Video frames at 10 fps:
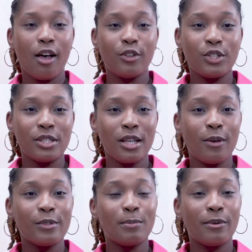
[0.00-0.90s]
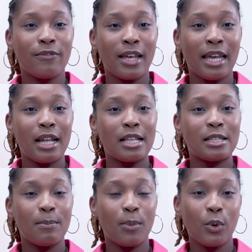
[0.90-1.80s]
Ultrasounds provide a
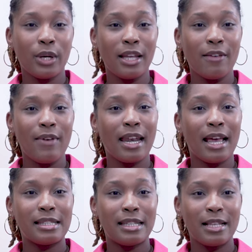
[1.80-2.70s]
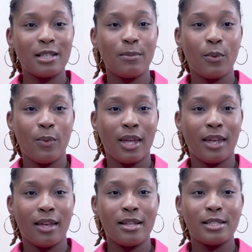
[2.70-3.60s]
supportive and accessible
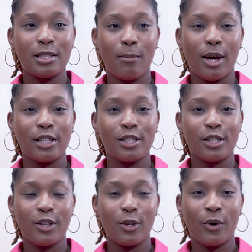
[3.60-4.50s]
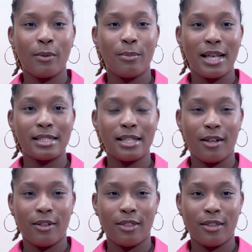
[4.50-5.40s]
way to monitor your breast
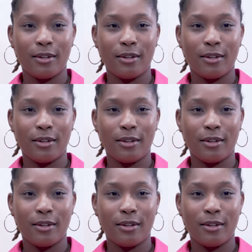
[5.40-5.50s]
health.